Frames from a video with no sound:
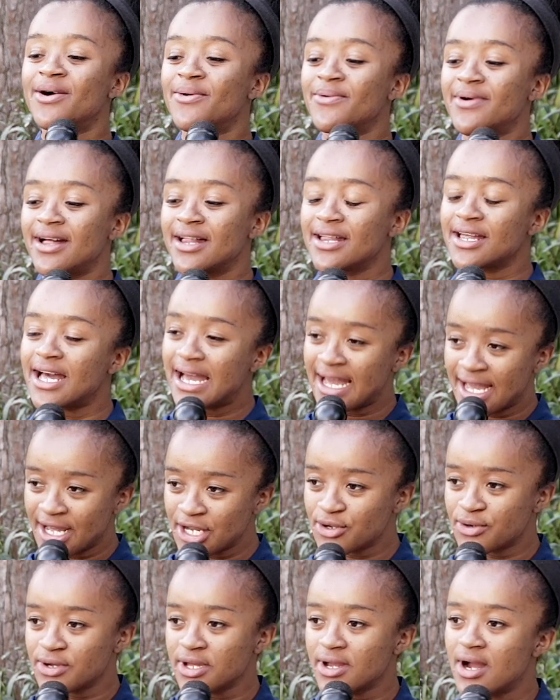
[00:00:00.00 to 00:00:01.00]
Well, I
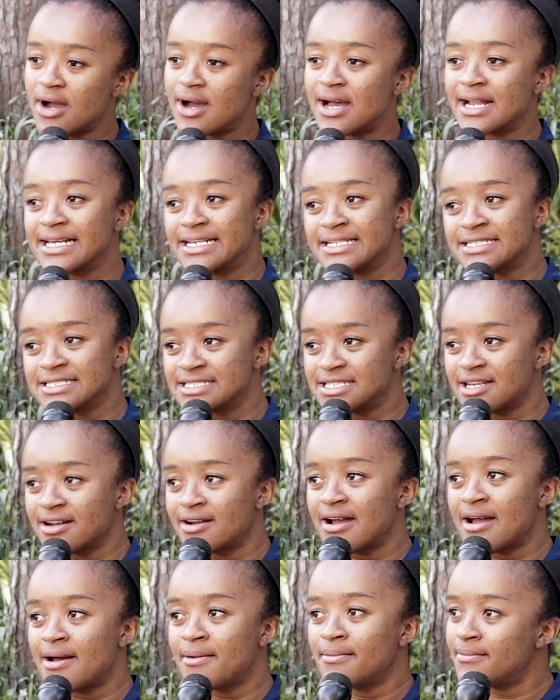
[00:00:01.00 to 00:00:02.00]
know you're on
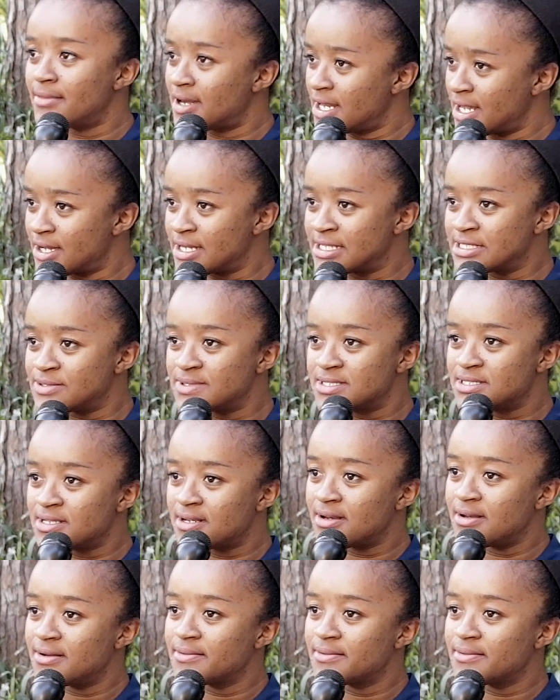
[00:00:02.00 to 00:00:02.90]
Instagram. Are you on Twitter?